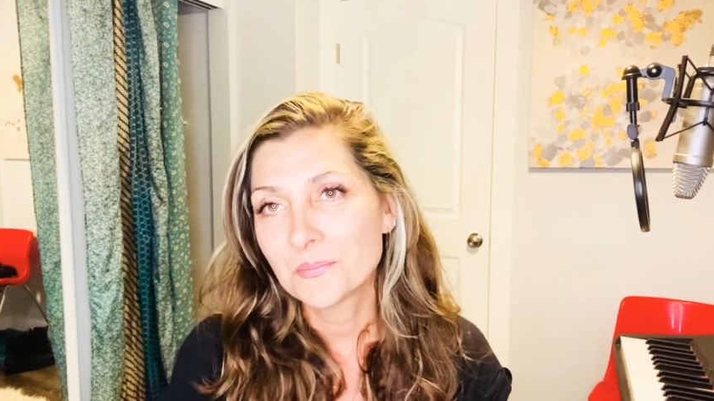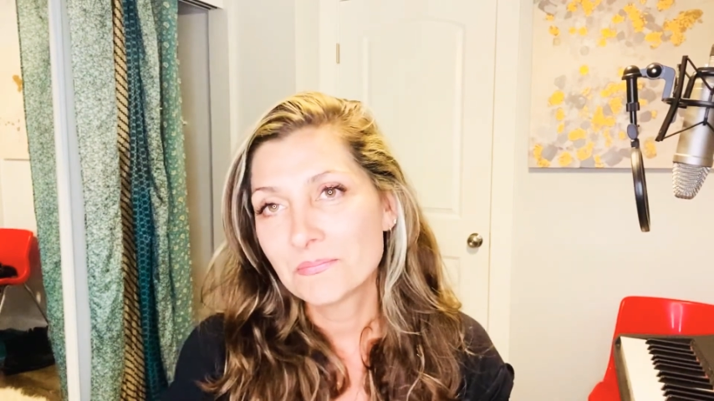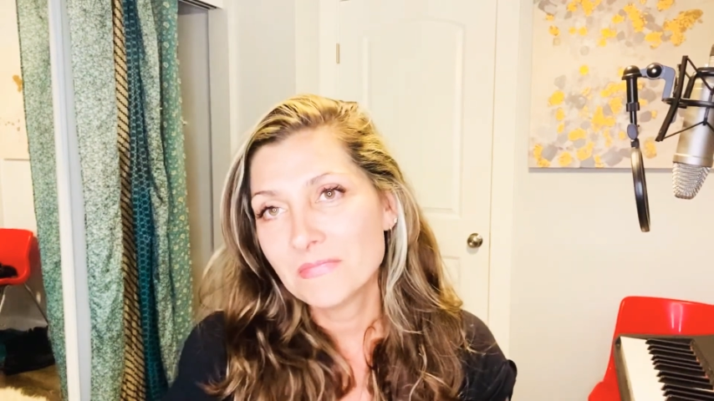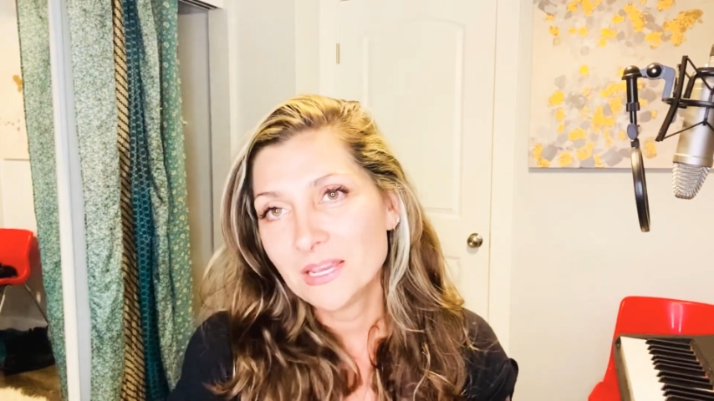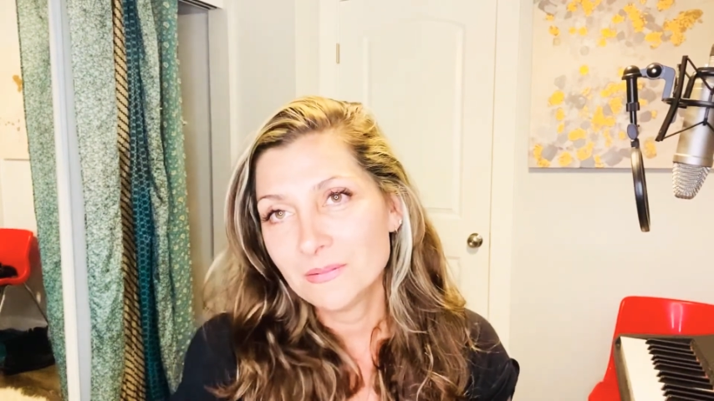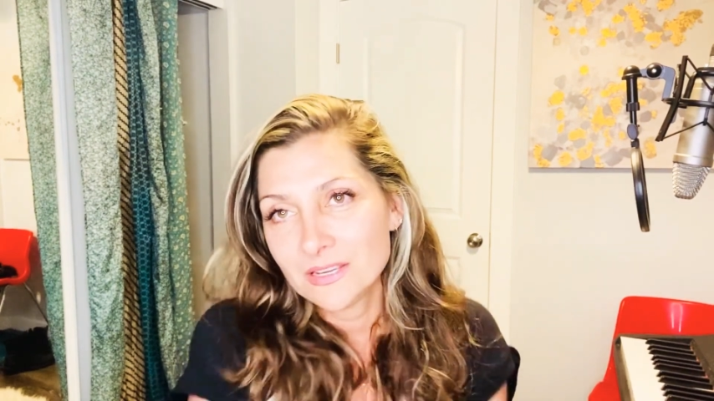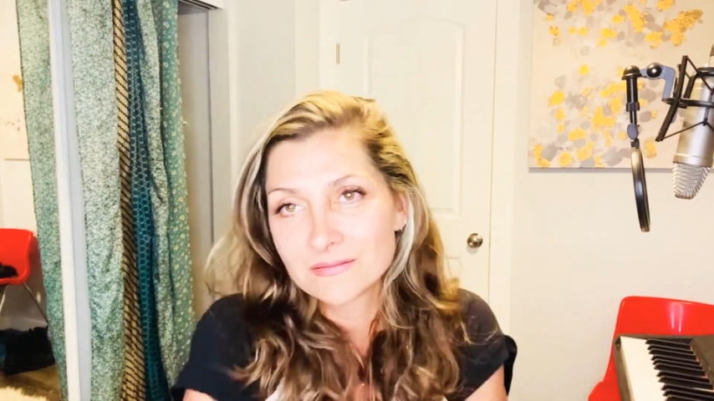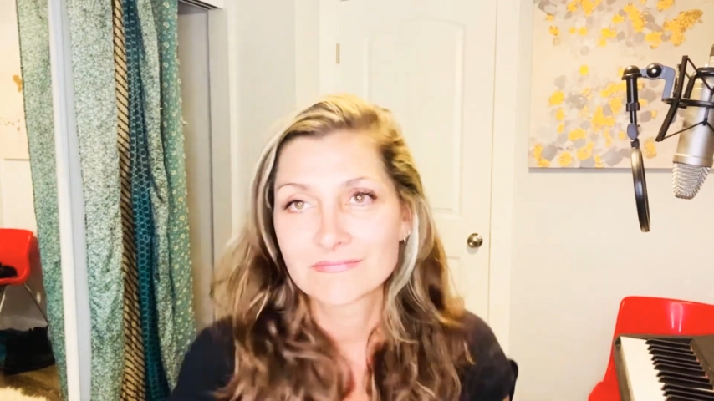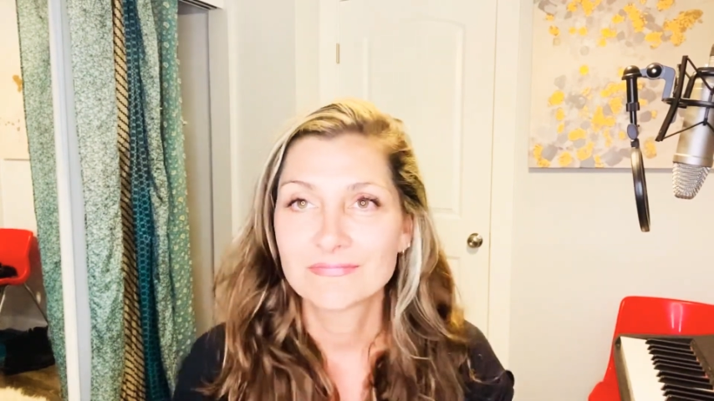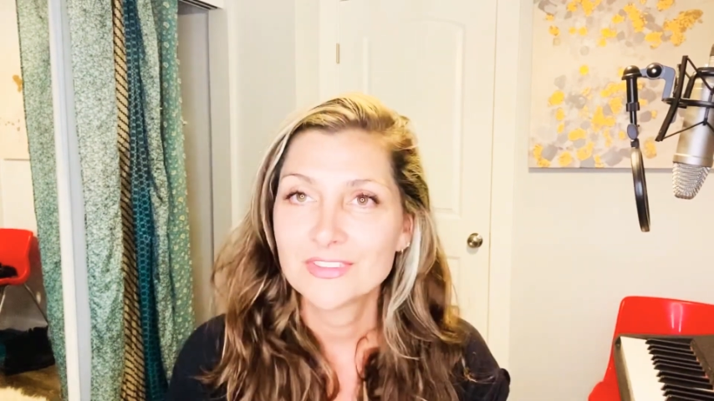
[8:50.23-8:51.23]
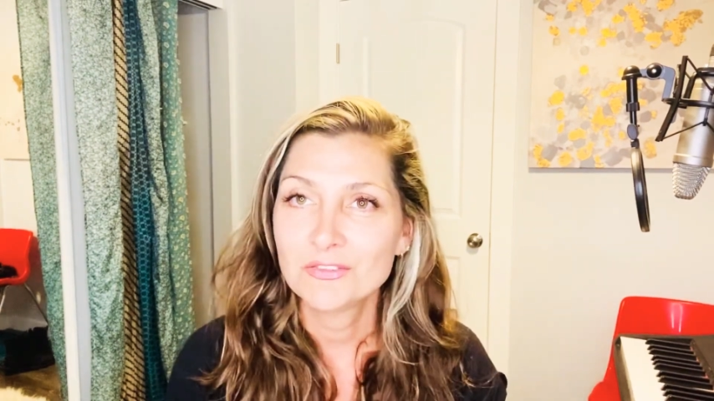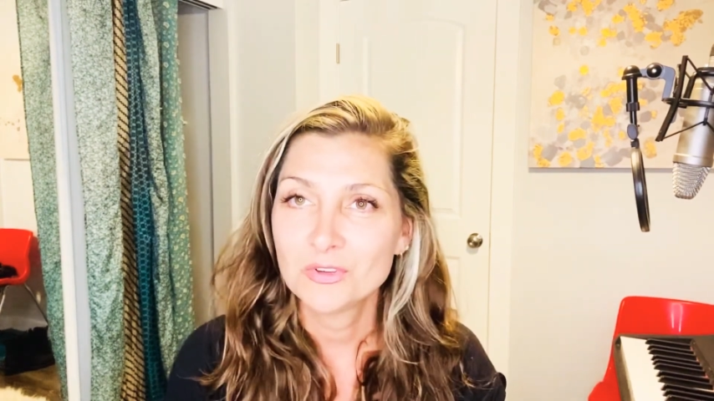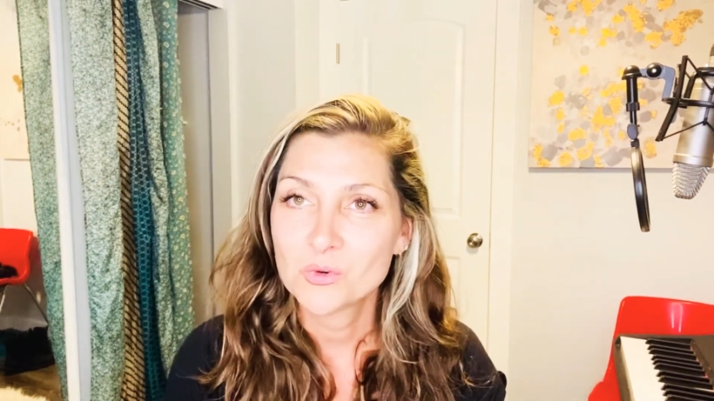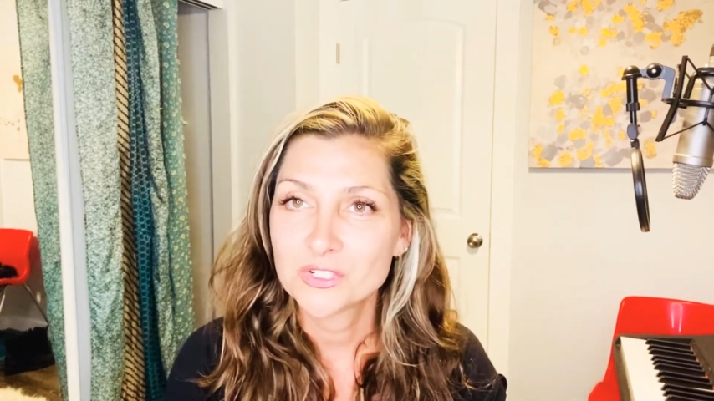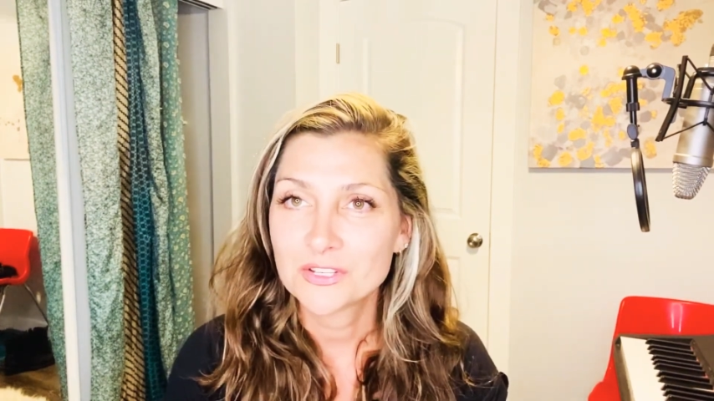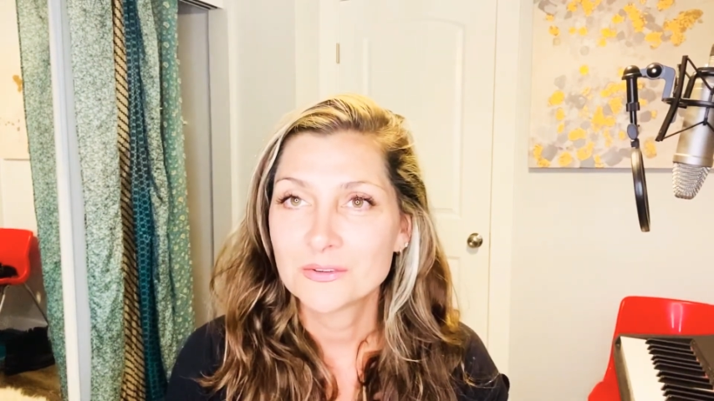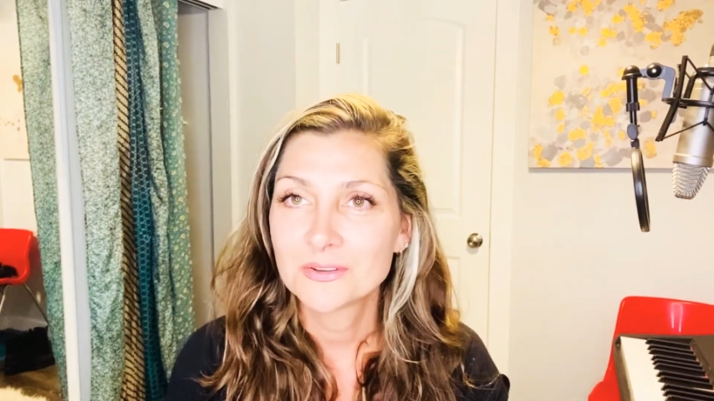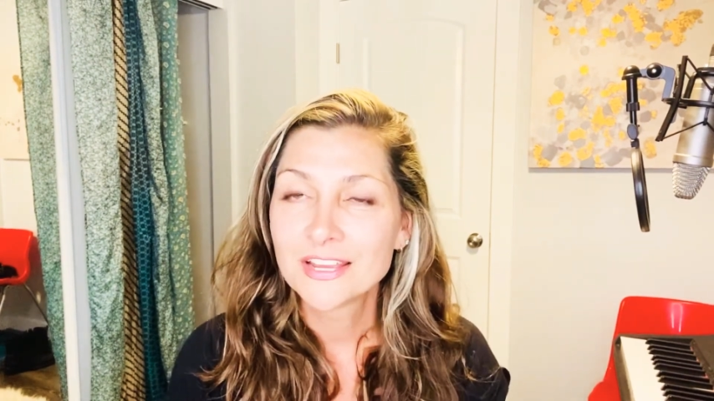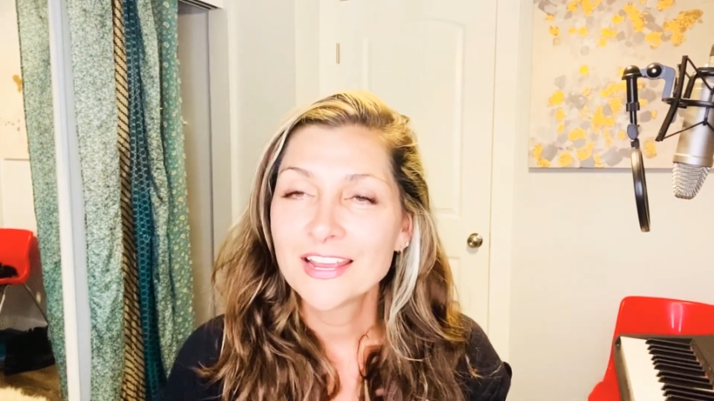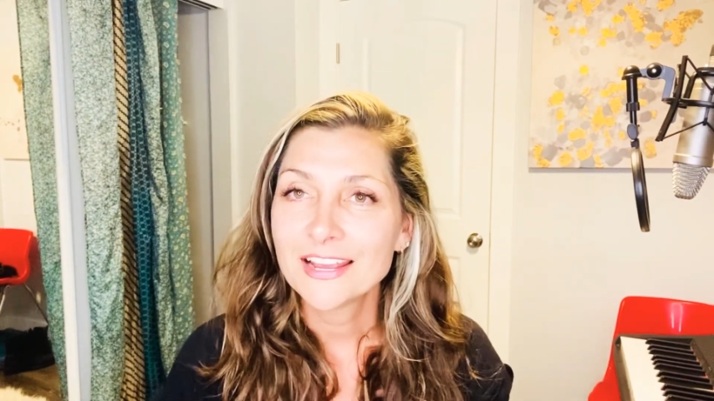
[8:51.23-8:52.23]
Maybe, if you want to.
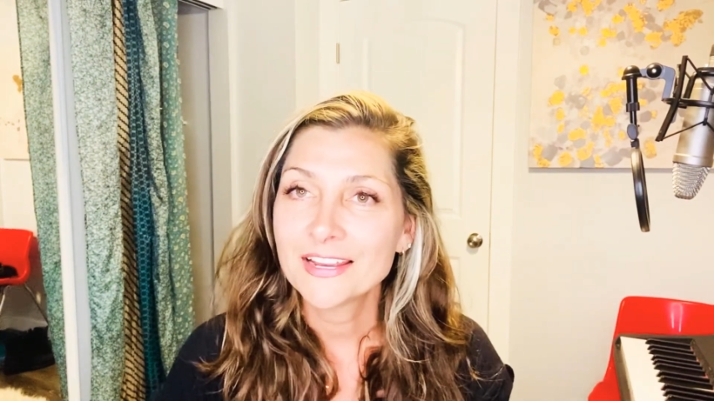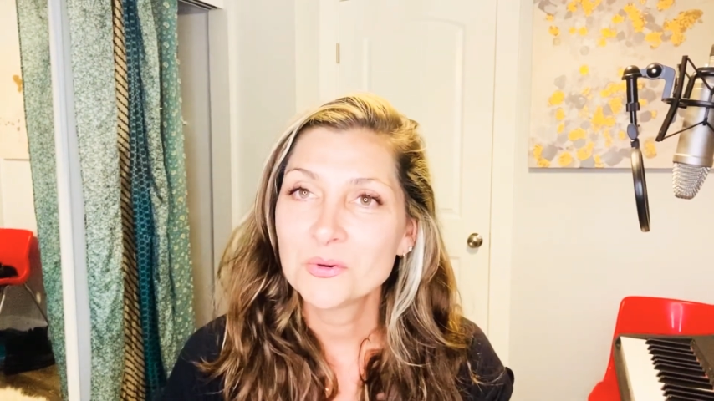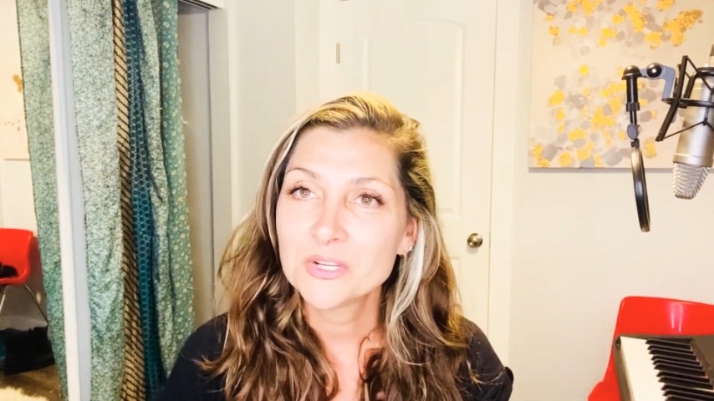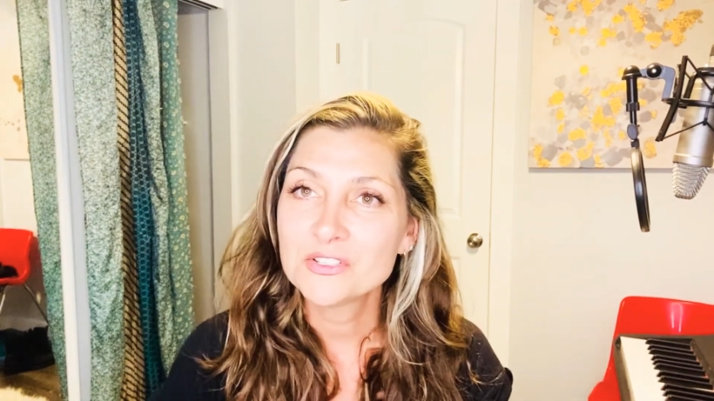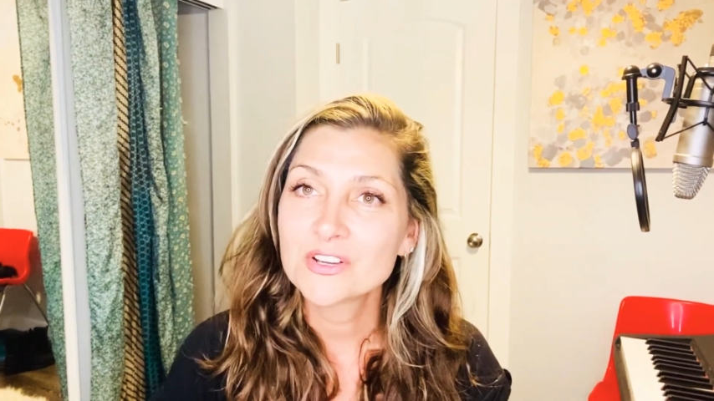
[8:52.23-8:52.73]
Anyways,